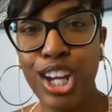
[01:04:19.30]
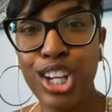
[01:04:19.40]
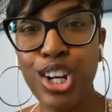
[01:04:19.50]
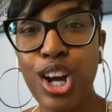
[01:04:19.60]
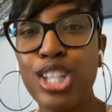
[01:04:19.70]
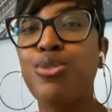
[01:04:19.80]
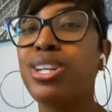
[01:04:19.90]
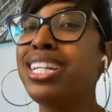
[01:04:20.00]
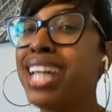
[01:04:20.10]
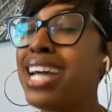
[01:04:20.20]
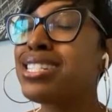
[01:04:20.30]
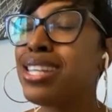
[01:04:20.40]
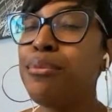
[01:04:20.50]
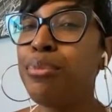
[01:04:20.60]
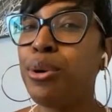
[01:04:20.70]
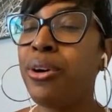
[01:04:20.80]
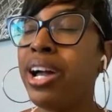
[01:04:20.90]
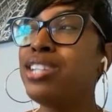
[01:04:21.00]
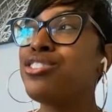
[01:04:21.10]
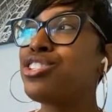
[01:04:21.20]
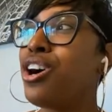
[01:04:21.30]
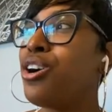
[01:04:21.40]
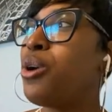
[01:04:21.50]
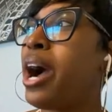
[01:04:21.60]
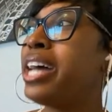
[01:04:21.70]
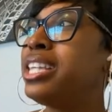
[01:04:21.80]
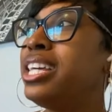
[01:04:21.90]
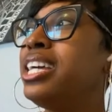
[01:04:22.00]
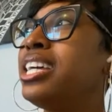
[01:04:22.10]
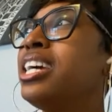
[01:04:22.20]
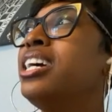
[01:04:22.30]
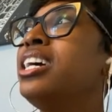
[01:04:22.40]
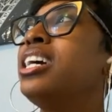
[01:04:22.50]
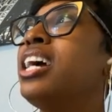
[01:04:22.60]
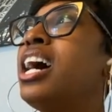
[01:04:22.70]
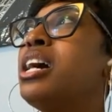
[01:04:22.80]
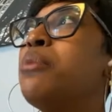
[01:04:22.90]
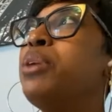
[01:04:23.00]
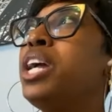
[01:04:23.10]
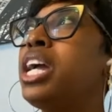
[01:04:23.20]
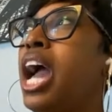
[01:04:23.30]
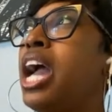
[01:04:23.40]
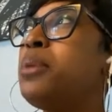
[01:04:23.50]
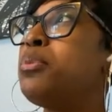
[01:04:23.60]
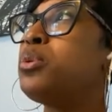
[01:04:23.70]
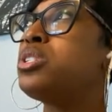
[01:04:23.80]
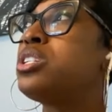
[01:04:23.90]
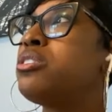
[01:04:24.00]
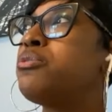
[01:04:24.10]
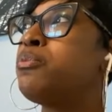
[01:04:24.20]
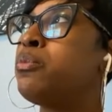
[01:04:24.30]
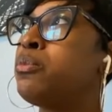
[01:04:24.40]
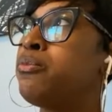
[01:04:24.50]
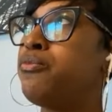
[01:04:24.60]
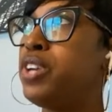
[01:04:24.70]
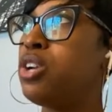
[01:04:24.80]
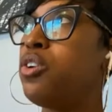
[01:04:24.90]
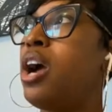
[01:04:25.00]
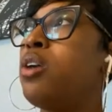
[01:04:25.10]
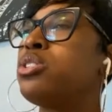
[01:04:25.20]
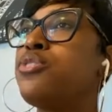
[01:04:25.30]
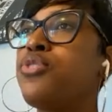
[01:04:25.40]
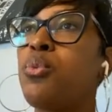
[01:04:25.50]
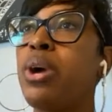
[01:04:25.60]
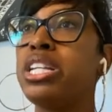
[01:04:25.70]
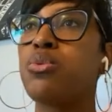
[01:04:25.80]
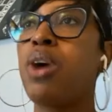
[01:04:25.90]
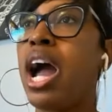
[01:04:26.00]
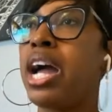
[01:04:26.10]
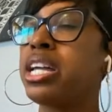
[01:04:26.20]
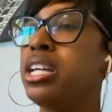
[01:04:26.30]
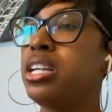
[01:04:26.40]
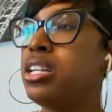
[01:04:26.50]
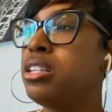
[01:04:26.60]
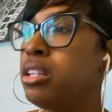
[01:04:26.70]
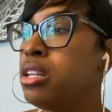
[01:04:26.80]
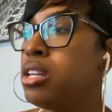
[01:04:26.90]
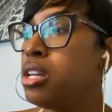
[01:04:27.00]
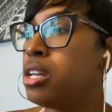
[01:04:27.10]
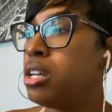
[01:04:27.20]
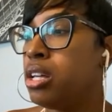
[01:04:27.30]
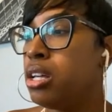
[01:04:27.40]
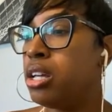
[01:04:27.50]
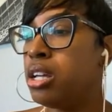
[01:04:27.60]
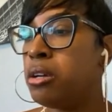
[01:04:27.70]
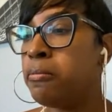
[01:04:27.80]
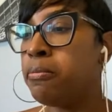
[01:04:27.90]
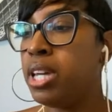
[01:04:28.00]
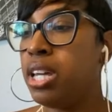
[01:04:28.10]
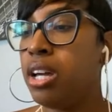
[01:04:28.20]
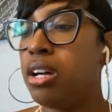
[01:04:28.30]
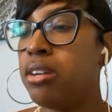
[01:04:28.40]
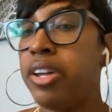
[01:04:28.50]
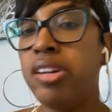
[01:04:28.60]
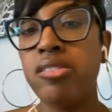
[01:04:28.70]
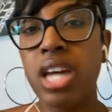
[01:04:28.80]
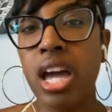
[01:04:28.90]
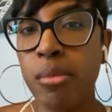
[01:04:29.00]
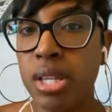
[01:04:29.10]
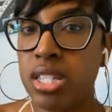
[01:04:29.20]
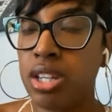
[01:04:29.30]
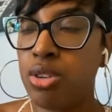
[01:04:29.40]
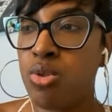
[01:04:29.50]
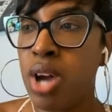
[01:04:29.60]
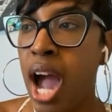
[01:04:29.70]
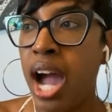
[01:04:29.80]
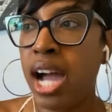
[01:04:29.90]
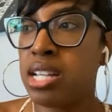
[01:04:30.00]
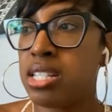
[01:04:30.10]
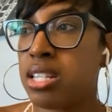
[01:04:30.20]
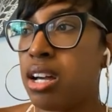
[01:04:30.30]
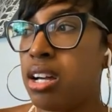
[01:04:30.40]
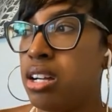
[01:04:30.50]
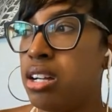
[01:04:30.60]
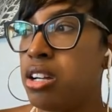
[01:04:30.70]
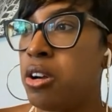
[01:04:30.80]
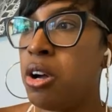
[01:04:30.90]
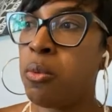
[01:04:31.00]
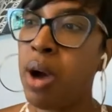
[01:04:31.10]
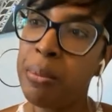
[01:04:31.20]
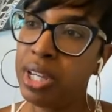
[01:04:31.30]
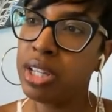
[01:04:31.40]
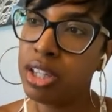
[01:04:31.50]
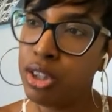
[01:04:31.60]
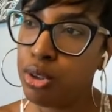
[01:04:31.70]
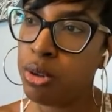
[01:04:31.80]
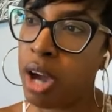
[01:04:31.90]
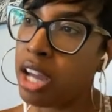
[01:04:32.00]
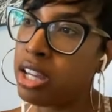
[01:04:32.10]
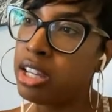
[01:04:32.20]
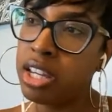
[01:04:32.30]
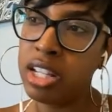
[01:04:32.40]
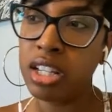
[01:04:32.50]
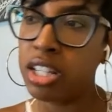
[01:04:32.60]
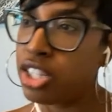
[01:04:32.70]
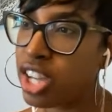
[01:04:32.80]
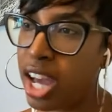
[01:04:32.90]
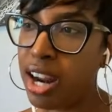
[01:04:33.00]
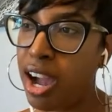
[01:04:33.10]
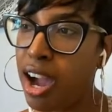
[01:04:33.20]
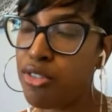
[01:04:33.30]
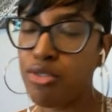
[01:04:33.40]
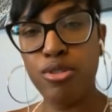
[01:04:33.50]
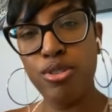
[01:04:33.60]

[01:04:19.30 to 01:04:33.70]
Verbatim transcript: You know, it's really that simple. And so I think being able to figure out different ways where I can be of entertainment to you guys while being cute, getting a good shot off,